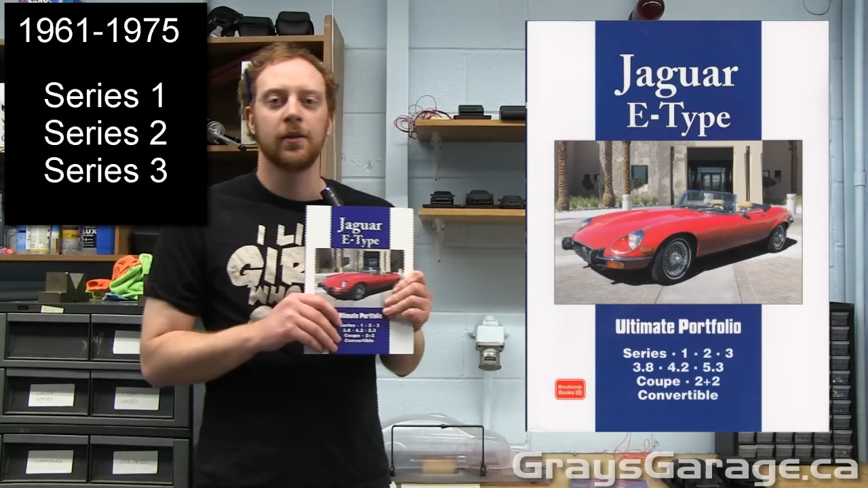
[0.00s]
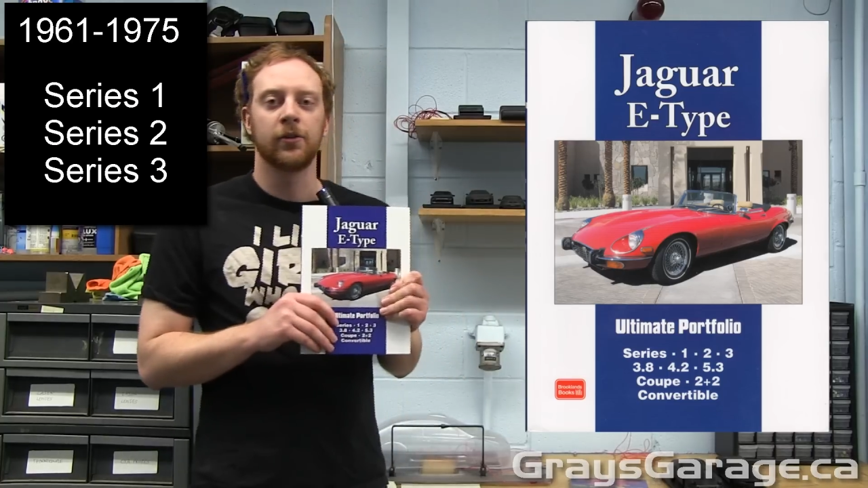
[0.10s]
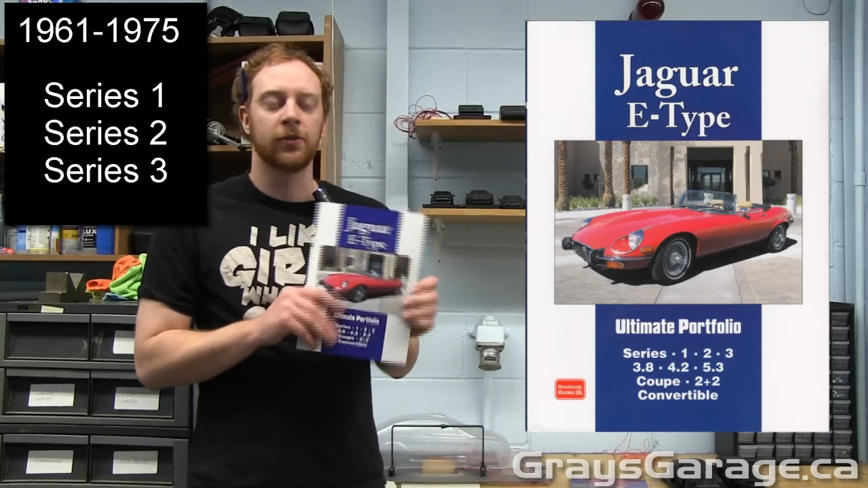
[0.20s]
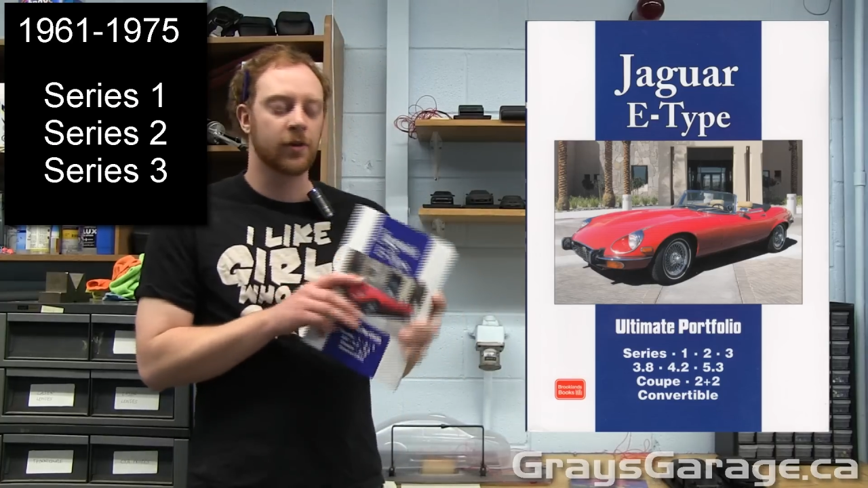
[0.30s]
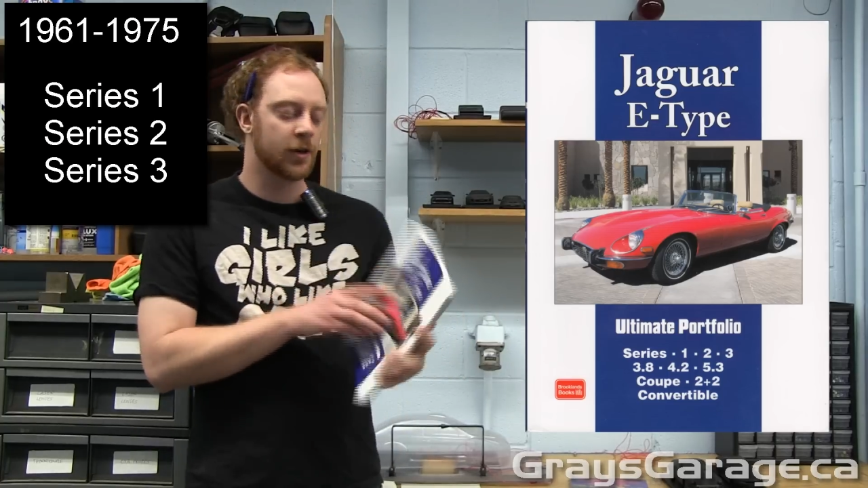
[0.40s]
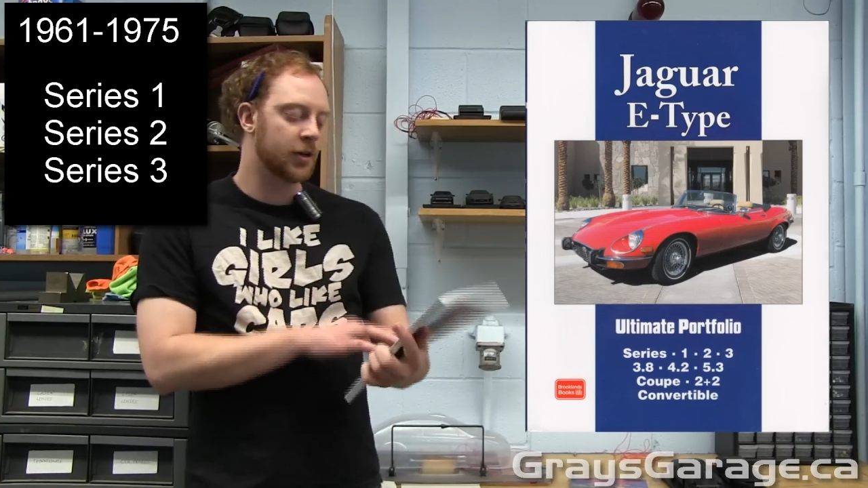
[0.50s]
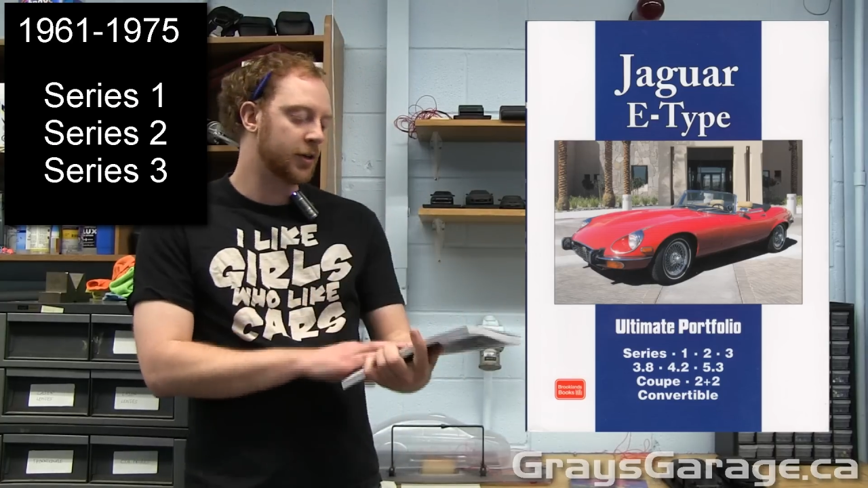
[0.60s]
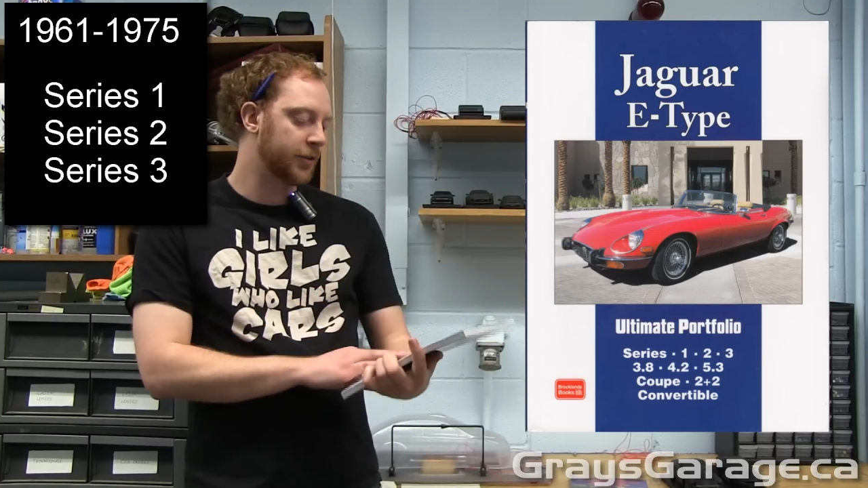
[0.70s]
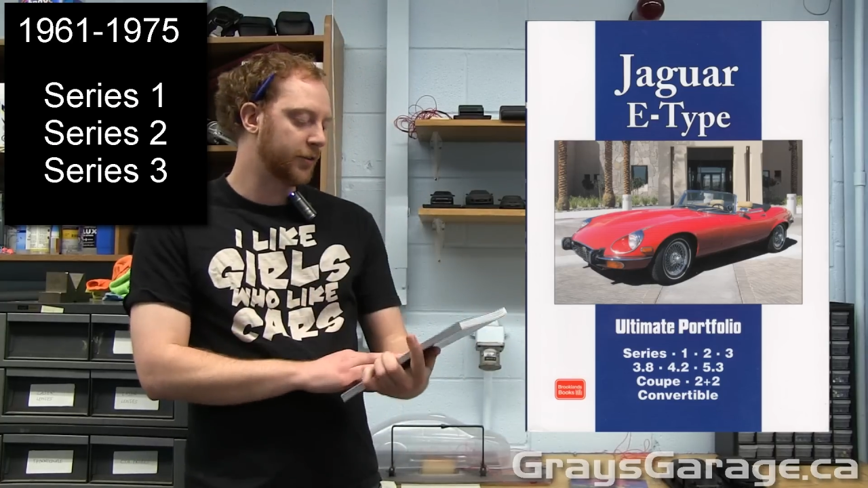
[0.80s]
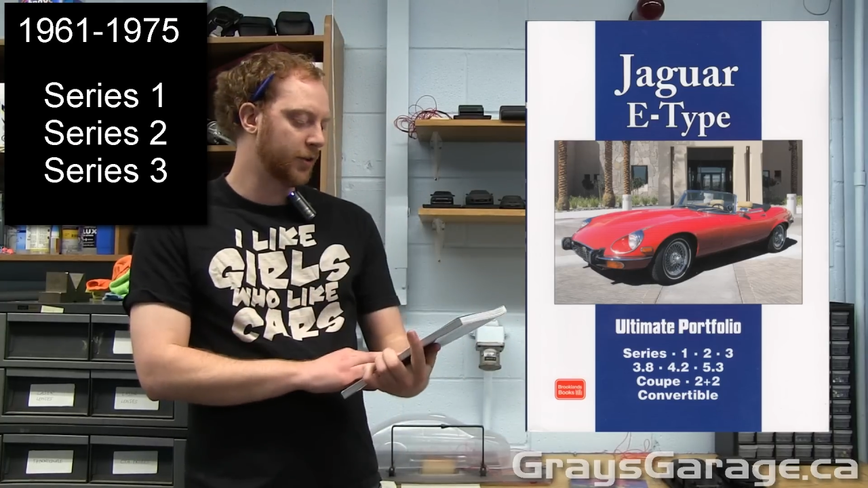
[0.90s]
This is
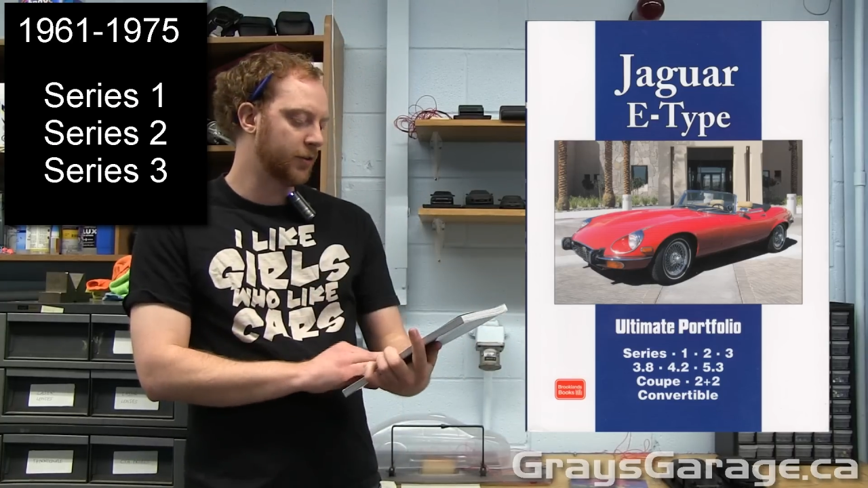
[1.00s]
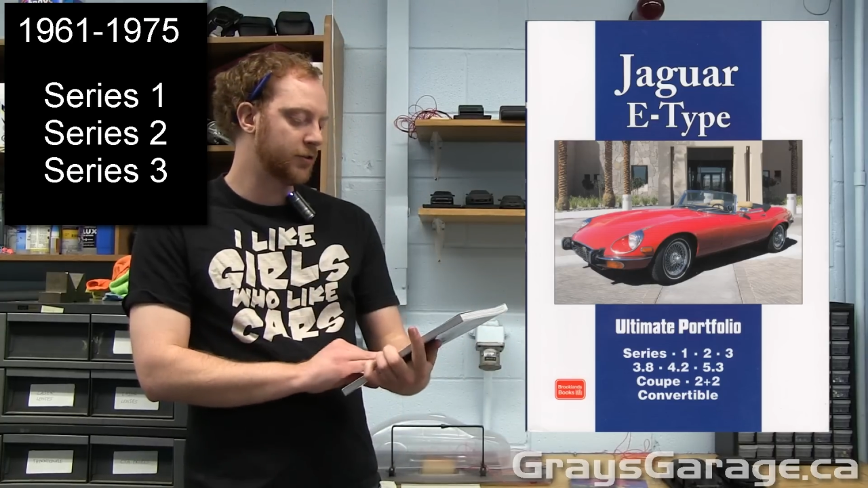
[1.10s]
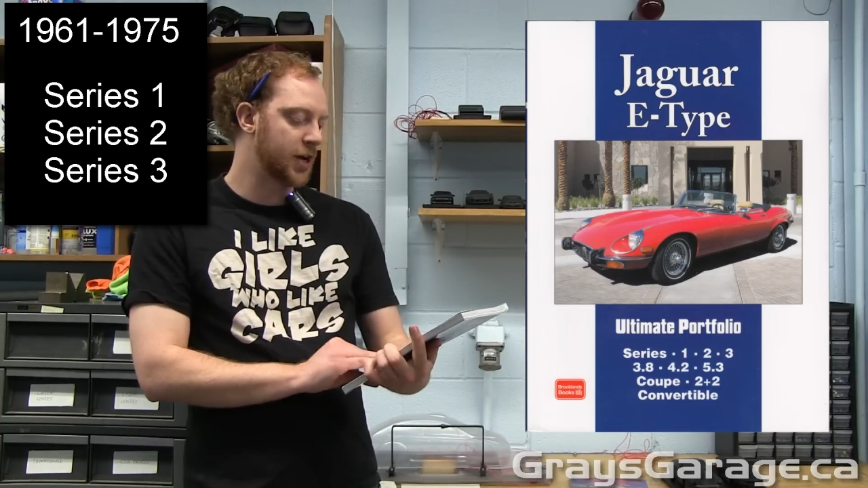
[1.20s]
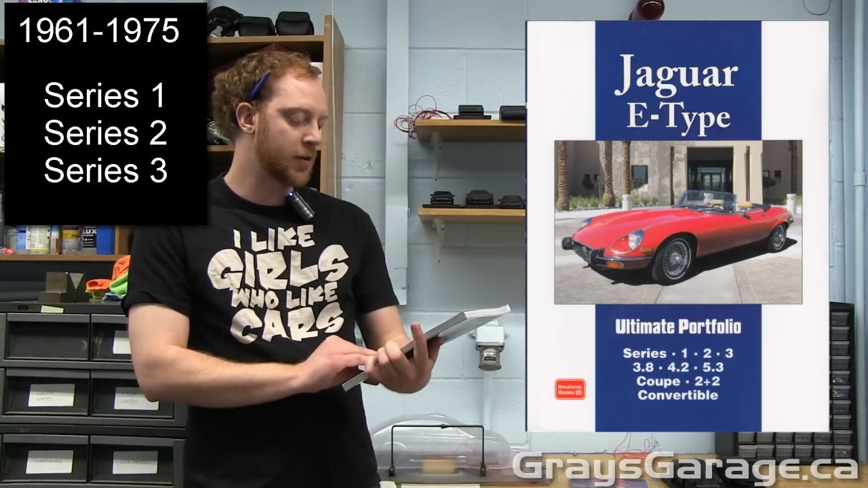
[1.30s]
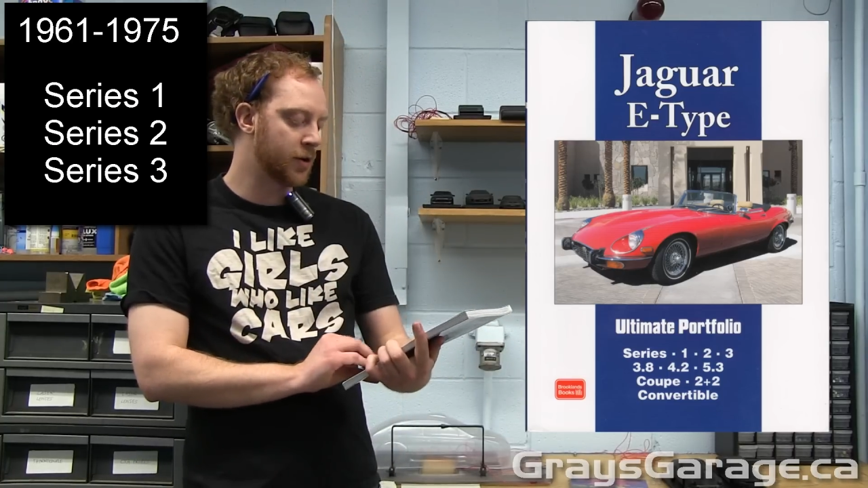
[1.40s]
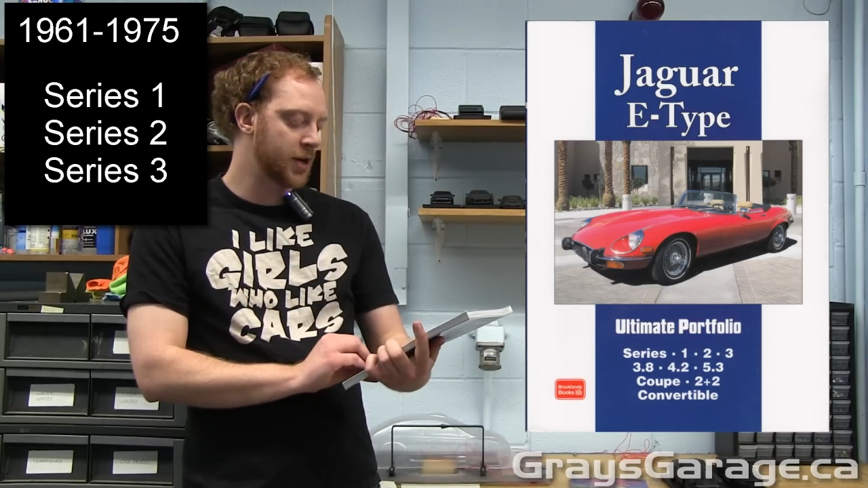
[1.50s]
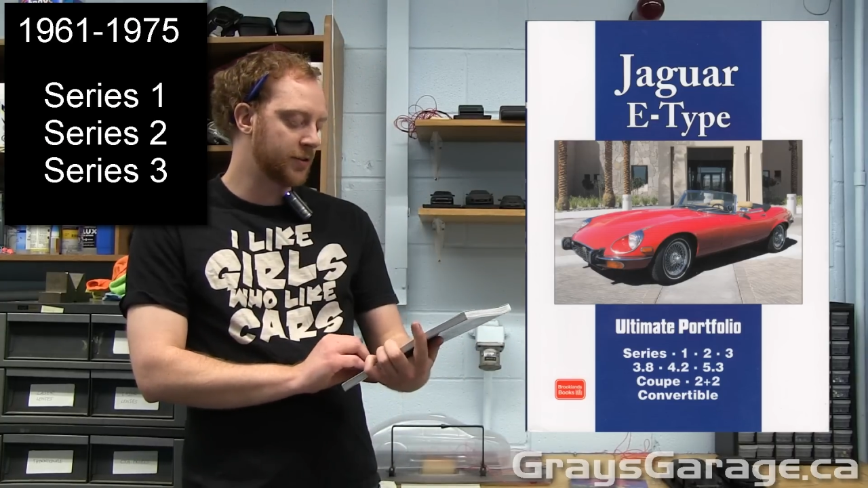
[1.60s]
called Jaguar